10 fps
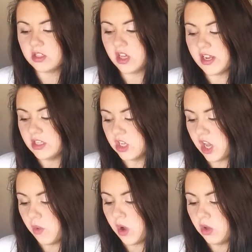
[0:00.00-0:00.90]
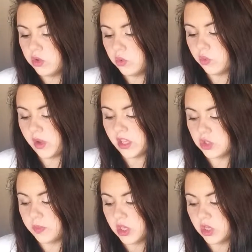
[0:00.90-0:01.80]
turn it into her world,
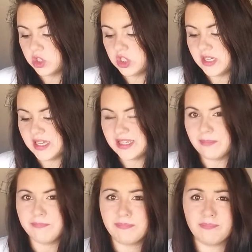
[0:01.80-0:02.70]
which because she is a